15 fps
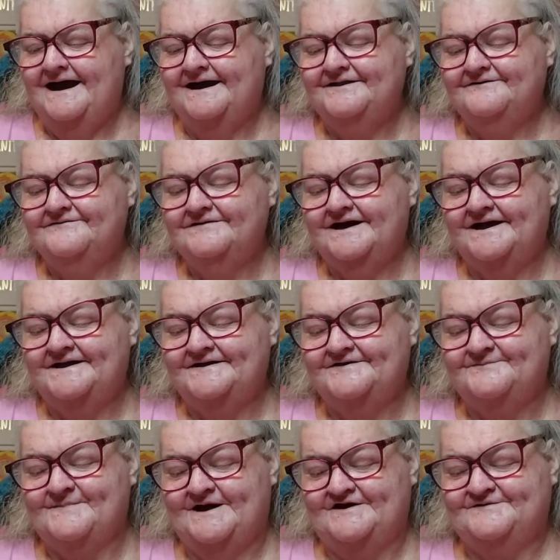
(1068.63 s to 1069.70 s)
I don't like
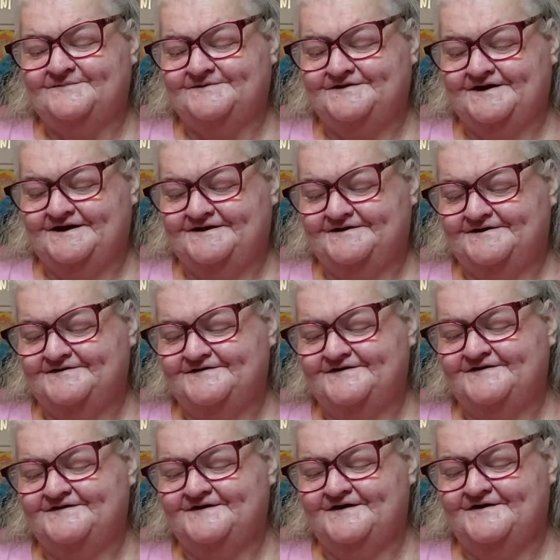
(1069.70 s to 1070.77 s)
his mashed potatoes,
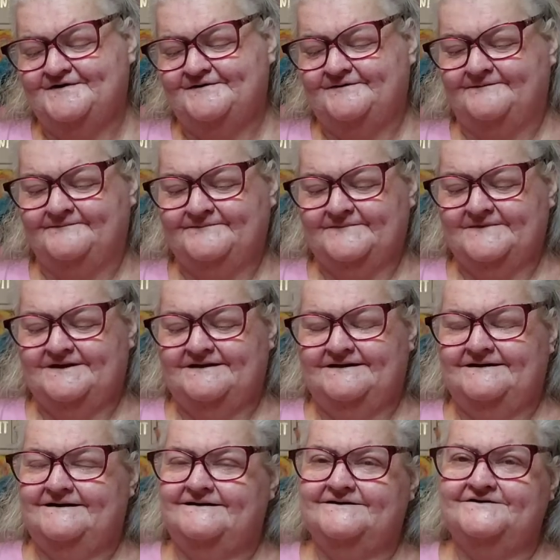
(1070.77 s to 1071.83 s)
and so
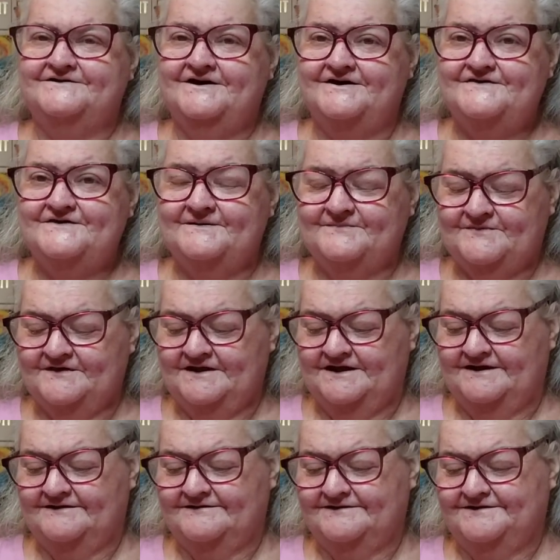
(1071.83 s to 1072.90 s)
it's not something
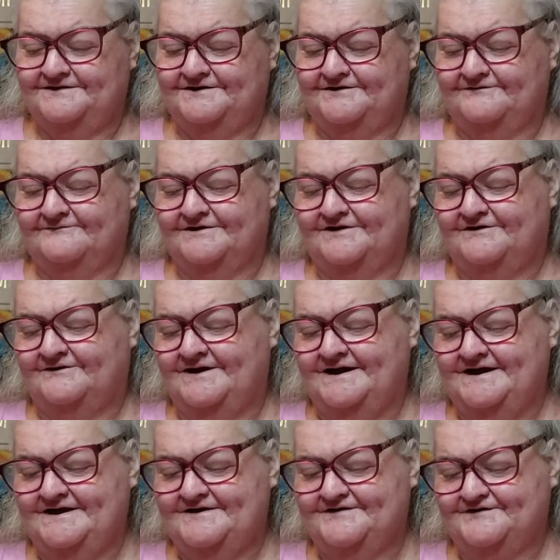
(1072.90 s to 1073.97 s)
I, you know,
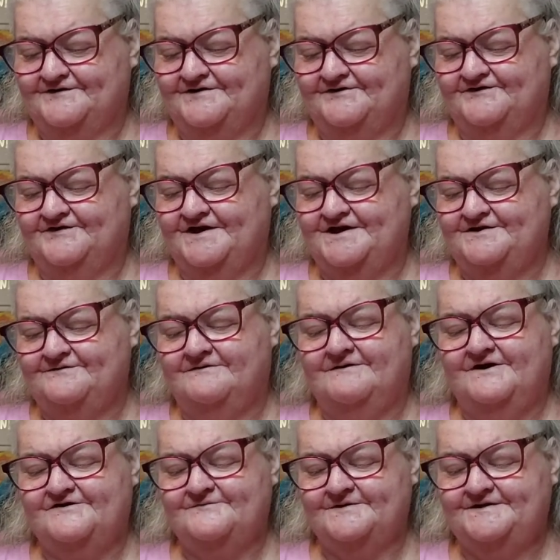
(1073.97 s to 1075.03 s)
request, or he'll say, you want
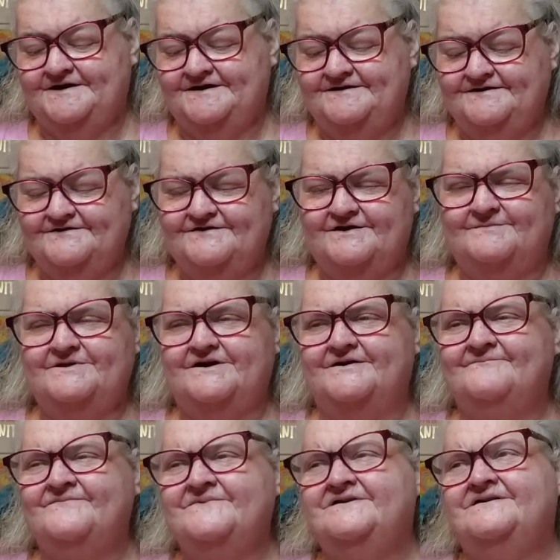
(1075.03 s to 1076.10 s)
mashed potatoes? And I'll be
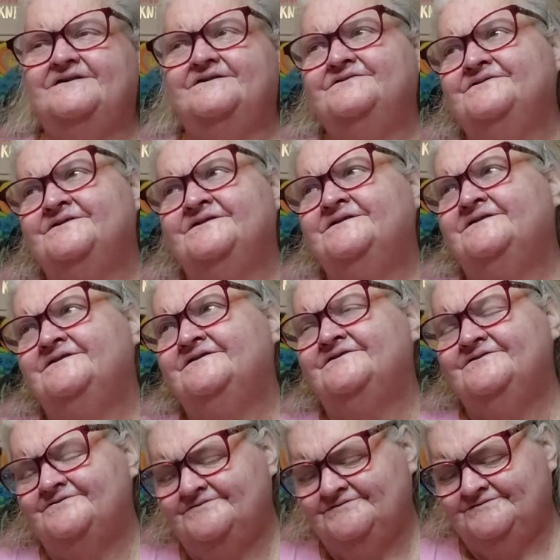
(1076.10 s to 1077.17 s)
like,
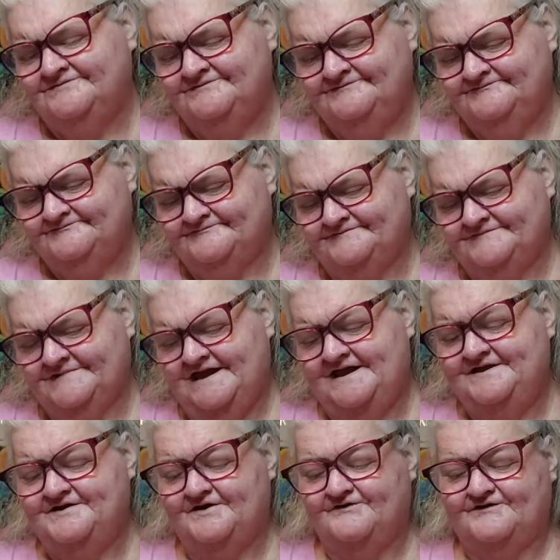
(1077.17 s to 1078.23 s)
no.
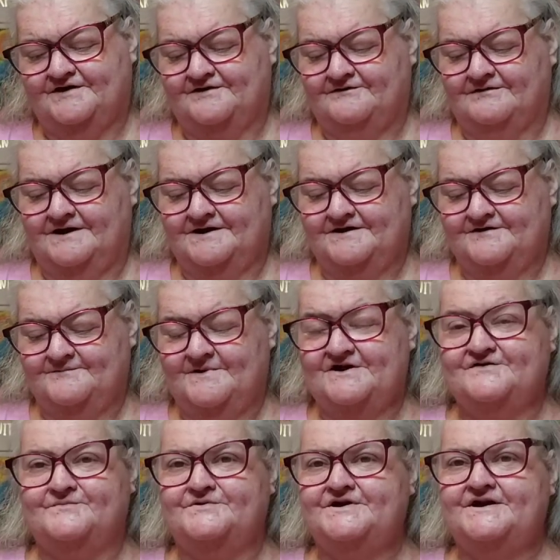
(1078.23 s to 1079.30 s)
He knows I don't like his
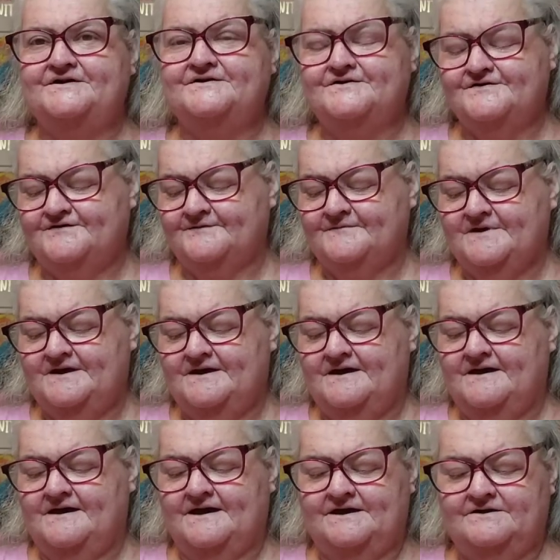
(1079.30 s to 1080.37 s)
mashed potatoes.
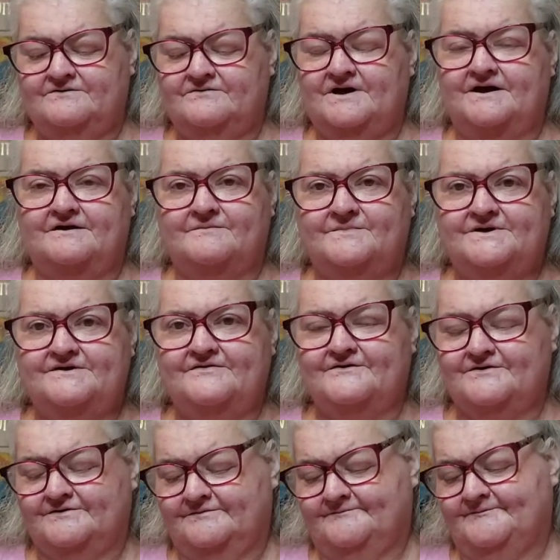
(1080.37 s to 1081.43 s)
He don't like them
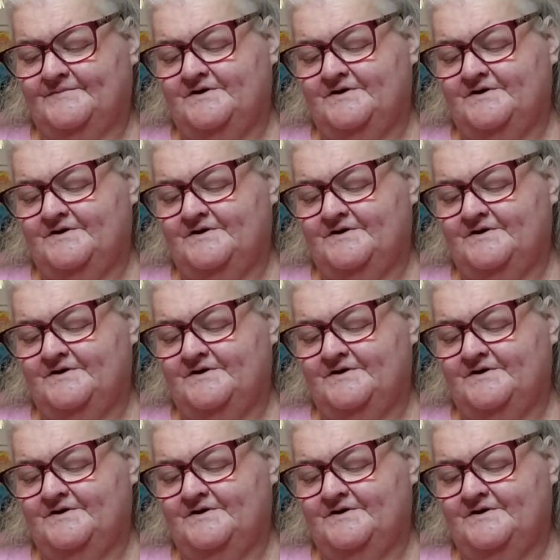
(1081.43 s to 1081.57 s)
either.